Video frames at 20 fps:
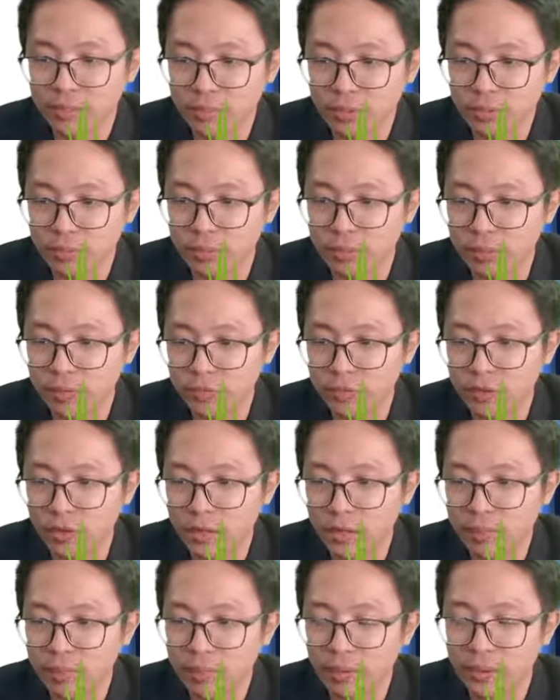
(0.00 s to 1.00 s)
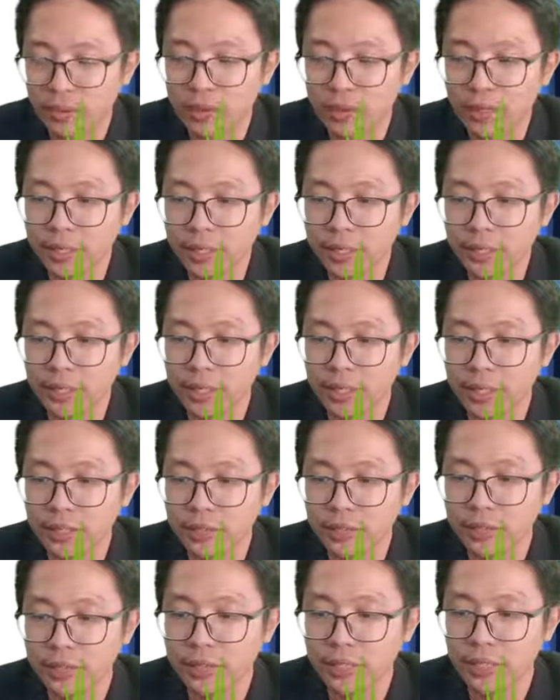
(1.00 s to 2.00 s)
the focal point and
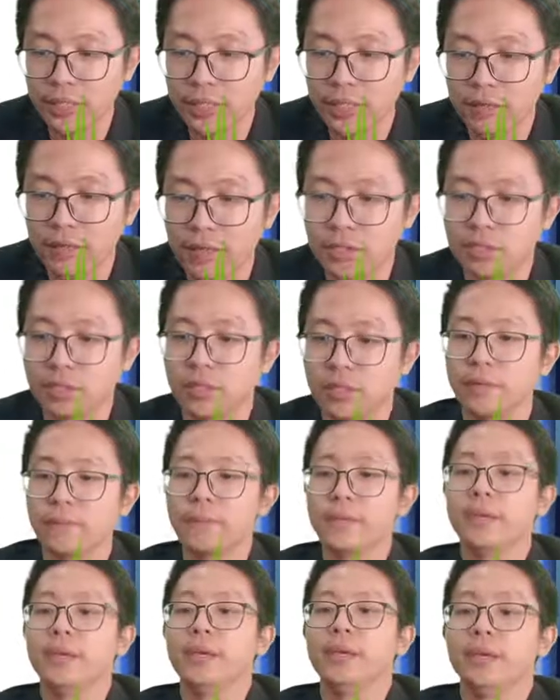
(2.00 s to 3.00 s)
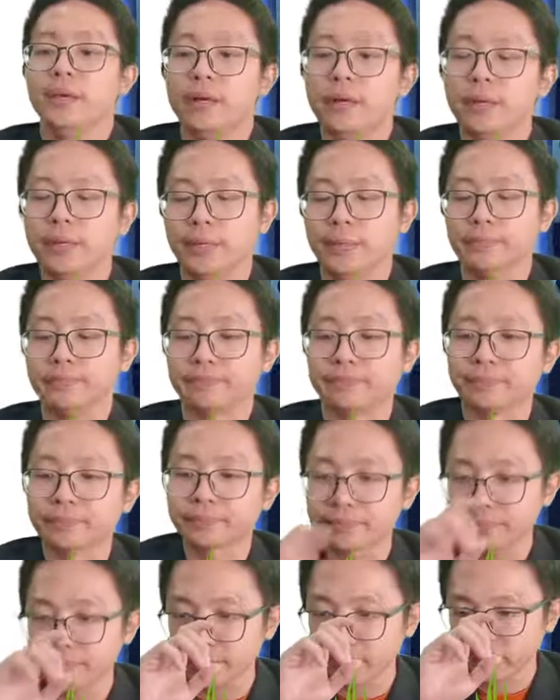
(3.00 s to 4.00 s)
center curvature. Okay.
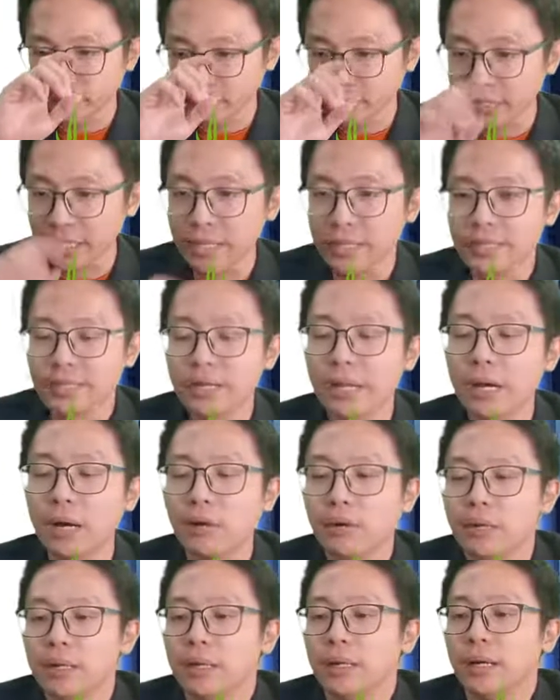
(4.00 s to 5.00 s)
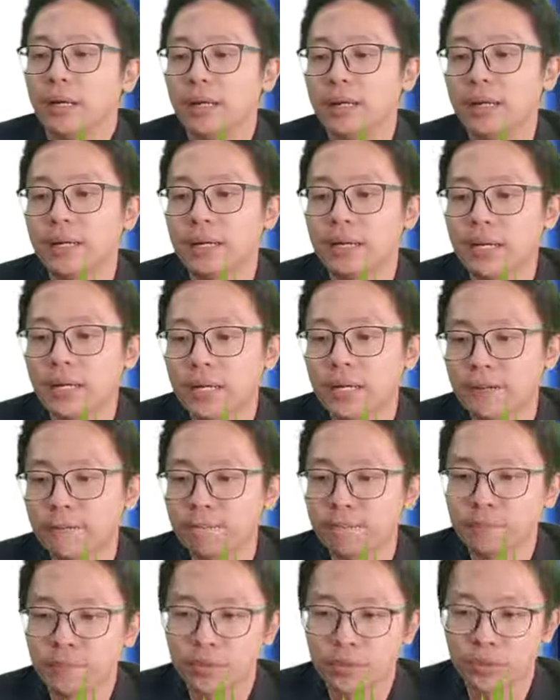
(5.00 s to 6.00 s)
Now,
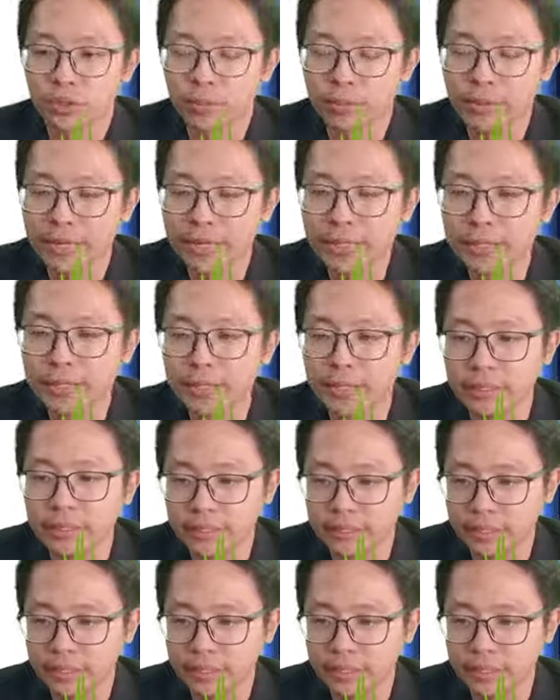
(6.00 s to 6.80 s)
no matter where is